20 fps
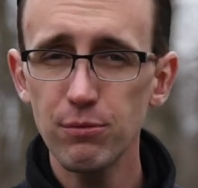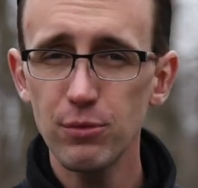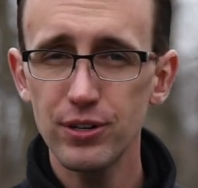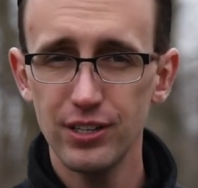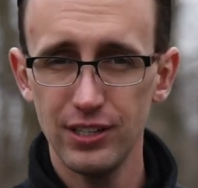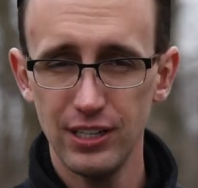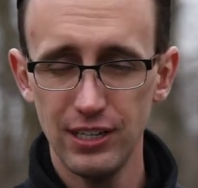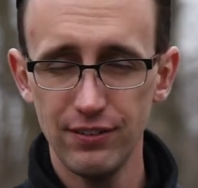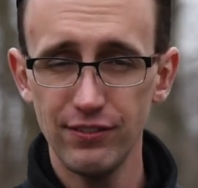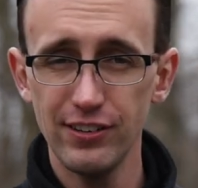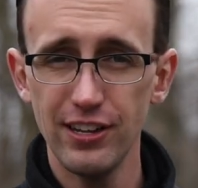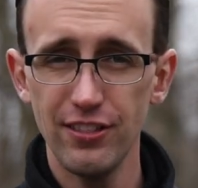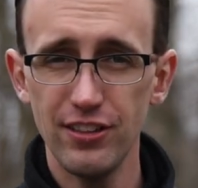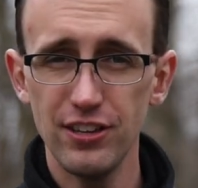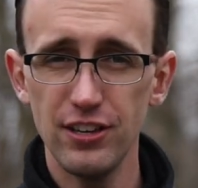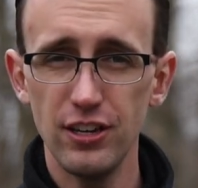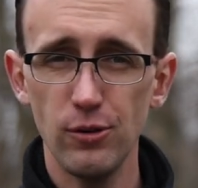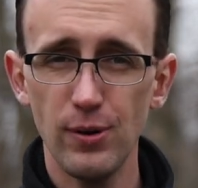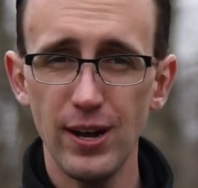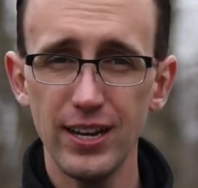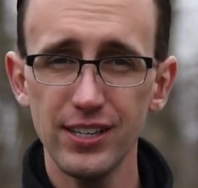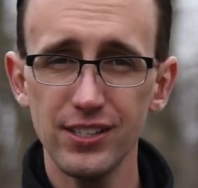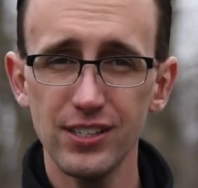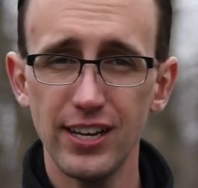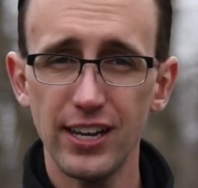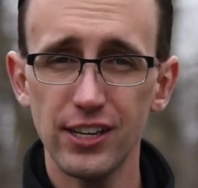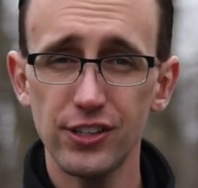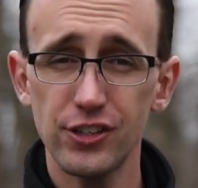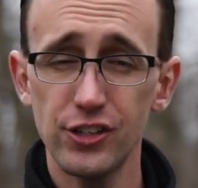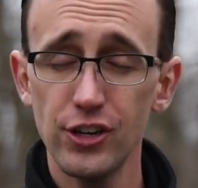were delivered in the U S
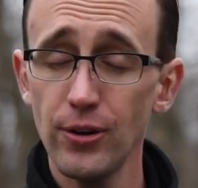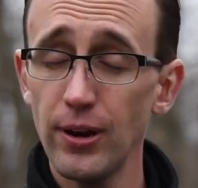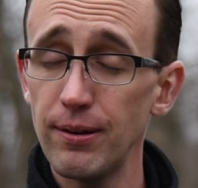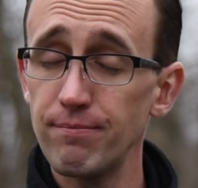last year,